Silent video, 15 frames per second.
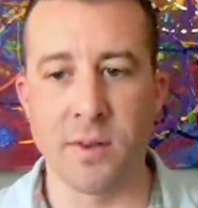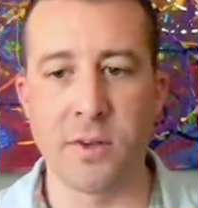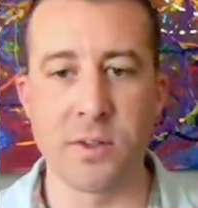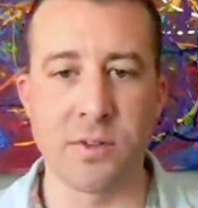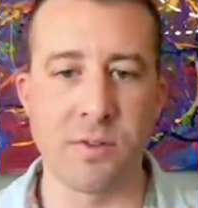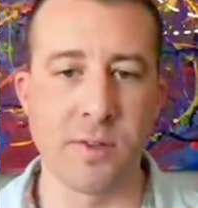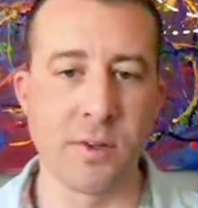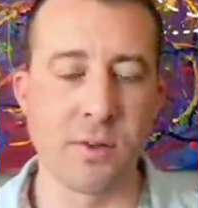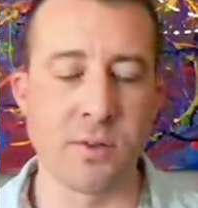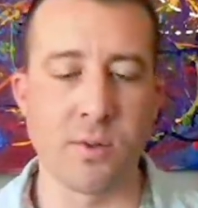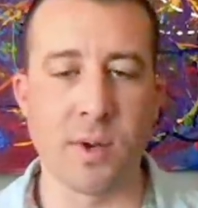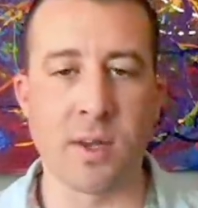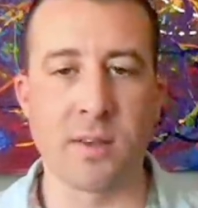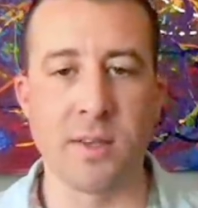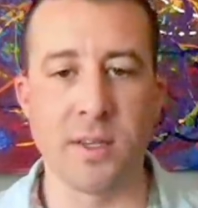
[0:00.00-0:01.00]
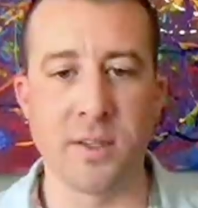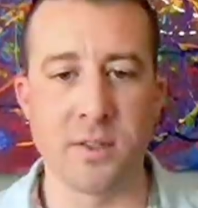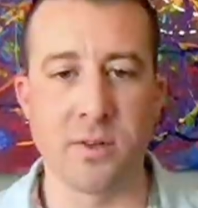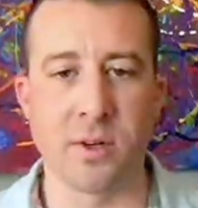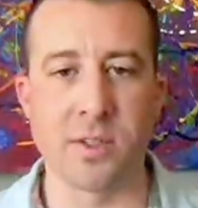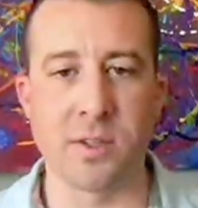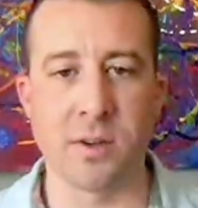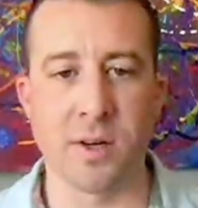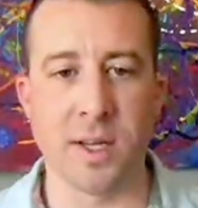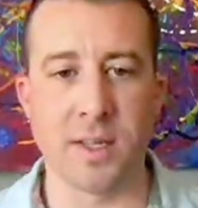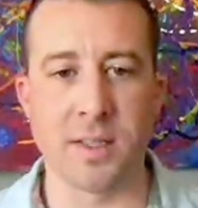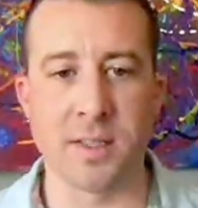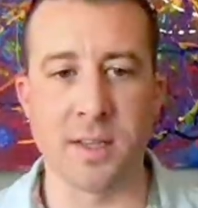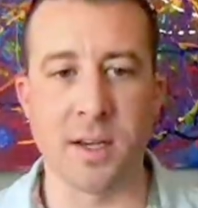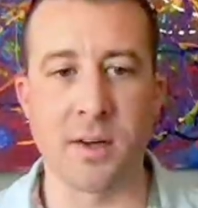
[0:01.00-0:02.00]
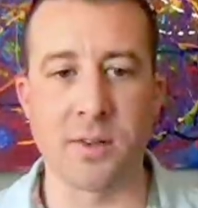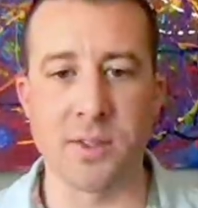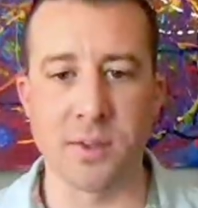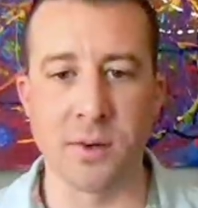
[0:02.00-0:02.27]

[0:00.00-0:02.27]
and those flow directly into our Star Atlas DAO.